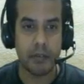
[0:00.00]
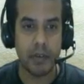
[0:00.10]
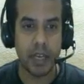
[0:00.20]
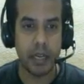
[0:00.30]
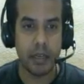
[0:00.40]

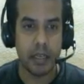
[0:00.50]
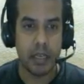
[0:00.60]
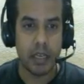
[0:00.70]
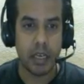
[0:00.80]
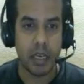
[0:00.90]
Fine.
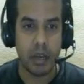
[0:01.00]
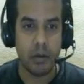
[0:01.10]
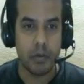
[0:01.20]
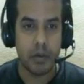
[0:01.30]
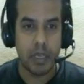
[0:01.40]

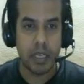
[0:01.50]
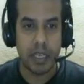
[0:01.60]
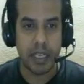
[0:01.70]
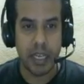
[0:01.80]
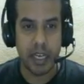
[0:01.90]
Now
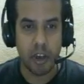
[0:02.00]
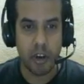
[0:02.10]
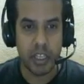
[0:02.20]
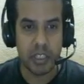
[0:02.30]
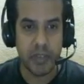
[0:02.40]
here in
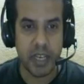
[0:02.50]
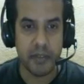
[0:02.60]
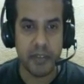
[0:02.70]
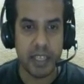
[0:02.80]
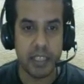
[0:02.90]
audience we are
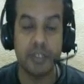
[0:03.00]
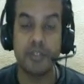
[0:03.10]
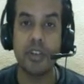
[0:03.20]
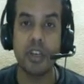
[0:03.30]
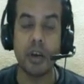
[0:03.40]
having
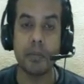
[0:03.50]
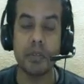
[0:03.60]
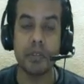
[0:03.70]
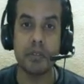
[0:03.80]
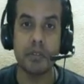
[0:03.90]
3
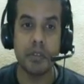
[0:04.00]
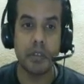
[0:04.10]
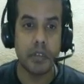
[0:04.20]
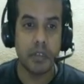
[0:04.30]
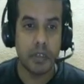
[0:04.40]
options.
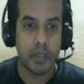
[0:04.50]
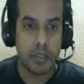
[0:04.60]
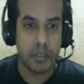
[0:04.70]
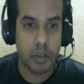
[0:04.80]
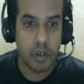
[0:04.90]

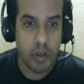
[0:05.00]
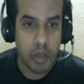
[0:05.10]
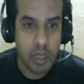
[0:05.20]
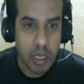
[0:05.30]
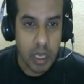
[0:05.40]
So
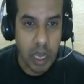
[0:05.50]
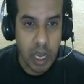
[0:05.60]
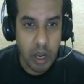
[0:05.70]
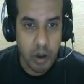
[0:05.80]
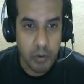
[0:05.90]

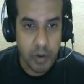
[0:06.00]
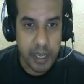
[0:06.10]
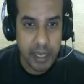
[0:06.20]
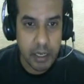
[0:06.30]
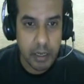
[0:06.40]
how
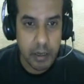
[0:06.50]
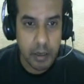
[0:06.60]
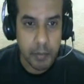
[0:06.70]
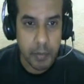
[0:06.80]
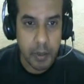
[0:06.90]
like
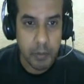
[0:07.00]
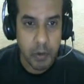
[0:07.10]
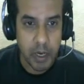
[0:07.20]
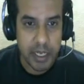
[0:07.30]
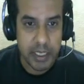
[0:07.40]

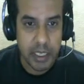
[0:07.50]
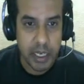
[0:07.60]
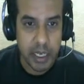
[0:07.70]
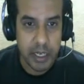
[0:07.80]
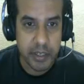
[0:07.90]
what is
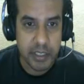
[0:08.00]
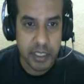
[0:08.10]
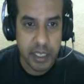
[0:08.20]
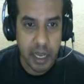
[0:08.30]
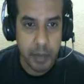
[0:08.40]
the interest
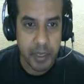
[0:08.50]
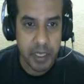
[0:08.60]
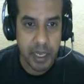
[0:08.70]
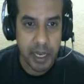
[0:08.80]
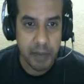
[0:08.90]
and habit
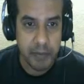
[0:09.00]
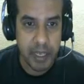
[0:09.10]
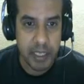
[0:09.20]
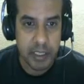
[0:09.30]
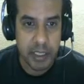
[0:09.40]
they are
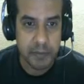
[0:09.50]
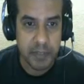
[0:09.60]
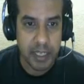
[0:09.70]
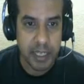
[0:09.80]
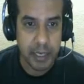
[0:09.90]
having,
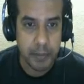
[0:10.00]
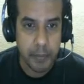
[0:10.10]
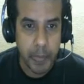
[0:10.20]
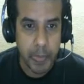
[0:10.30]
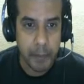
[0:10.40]
stuff like that.
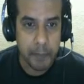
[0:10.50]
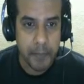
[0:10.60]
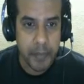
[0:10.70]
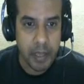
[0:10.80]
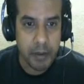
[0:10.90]

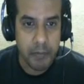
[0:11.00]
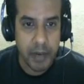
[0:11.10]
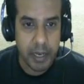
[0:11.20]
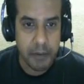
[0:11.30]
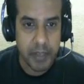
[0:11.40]

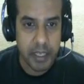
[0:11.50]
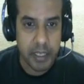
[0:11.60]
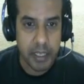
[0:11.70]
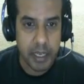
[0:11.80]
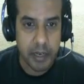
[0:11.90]
Fine. Whether
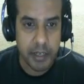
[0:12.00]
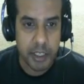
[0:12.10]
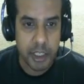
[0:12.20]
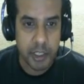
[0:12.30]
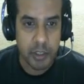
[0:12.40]
they are
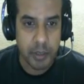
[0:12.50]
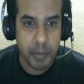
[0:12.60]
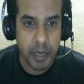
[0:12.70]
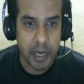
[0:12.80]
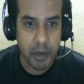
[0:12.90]
reaching to the
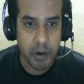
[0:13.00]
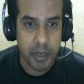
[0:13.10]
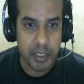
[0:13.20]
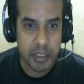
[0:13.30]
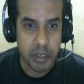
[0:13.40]
planned
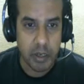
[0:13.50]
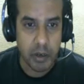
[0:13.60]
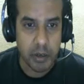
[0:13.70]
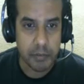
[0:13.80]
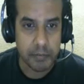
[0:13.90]
audience or not.